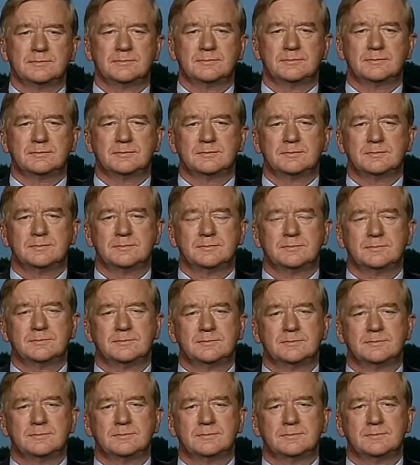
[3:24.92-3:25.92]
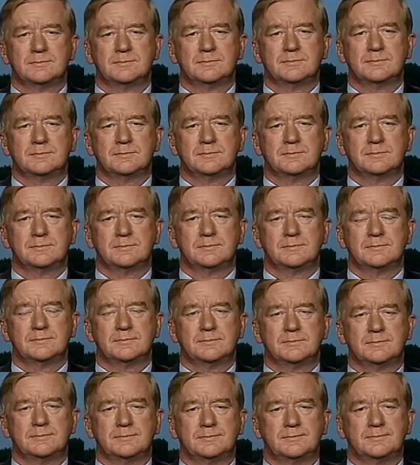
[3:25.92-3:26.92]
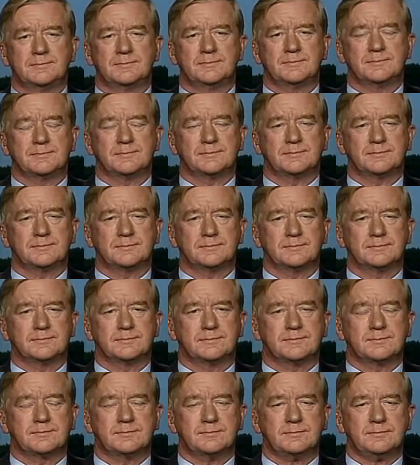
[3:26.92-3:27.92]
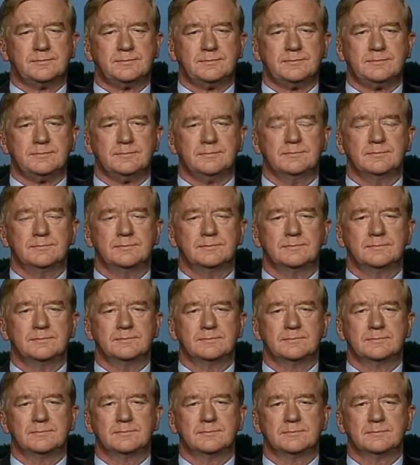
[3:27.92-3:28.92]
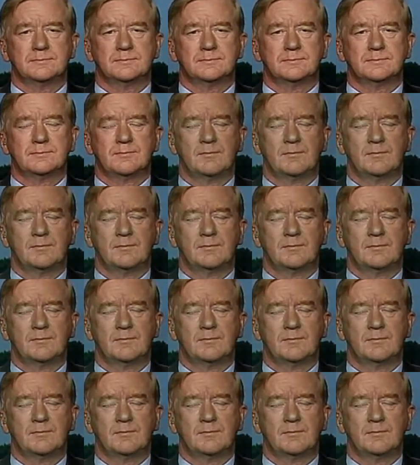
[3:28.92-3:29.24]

This person isn't speaking.